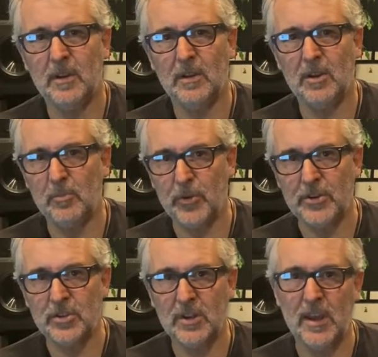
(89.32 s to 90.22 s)

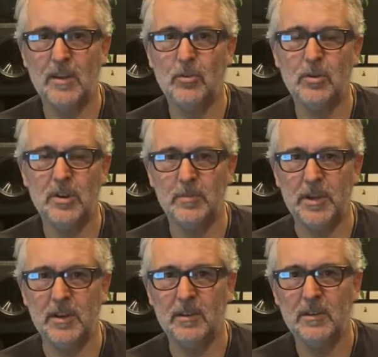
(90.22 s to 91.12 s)
Compression and or
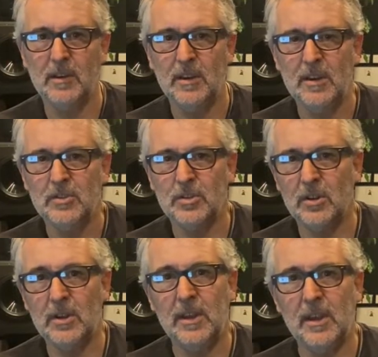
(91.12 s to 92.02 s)
limiting should
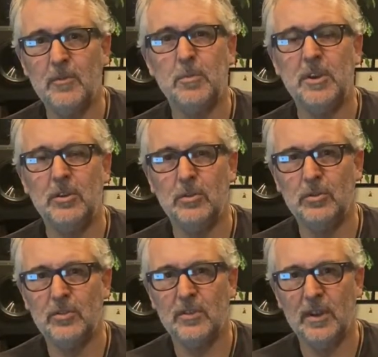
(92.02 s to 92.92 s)
only ever be
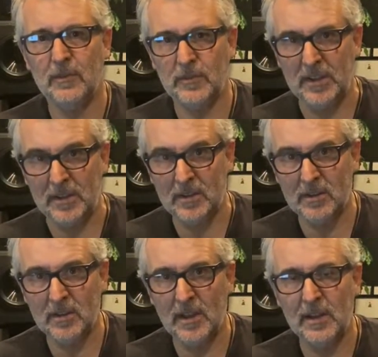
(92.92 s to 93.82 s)
used if needed,
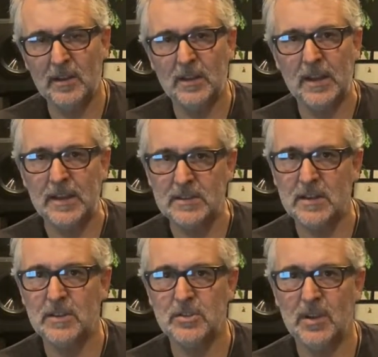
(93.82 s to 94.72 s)
and a light
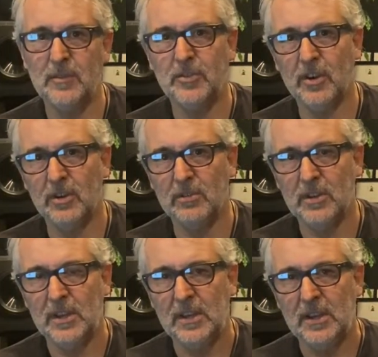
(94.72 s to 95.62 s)
touch if so.
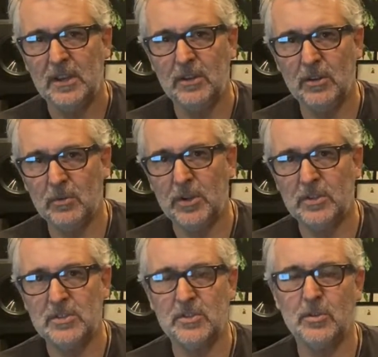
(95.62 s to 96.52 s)
You don't want to
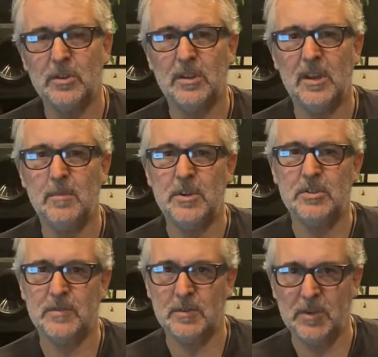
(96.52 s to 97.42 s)
distort the image
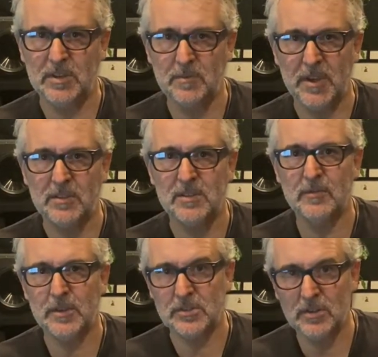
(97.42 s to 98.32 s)
of somebody's mix, the
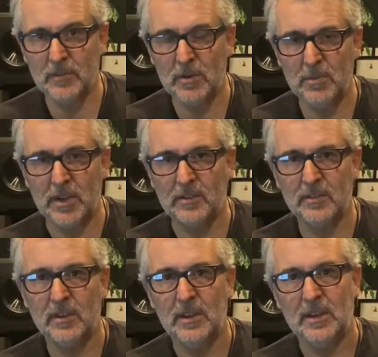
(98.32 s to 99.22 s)
vision of their mix.
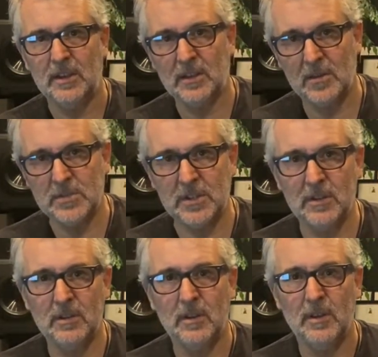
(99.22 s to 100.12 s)
It comes
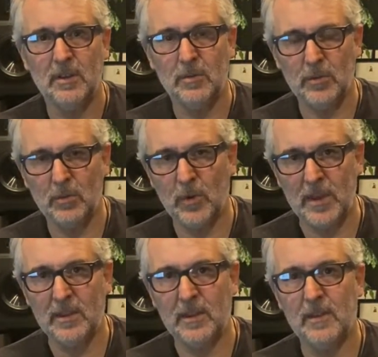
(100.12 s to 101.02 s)
in the way
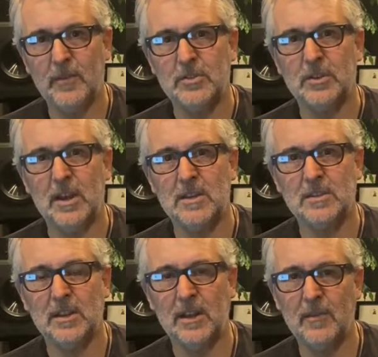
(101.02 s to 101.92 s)
that they visualized it,
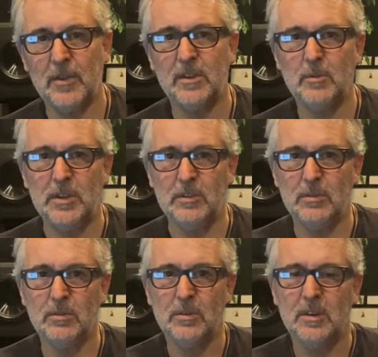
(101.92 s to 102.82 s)
and everything we
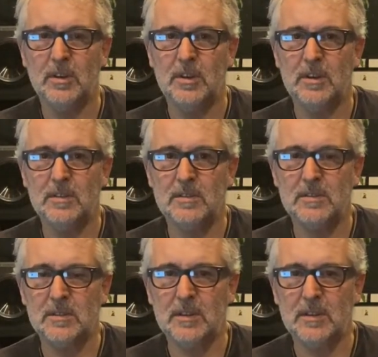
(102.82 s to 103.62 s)
do is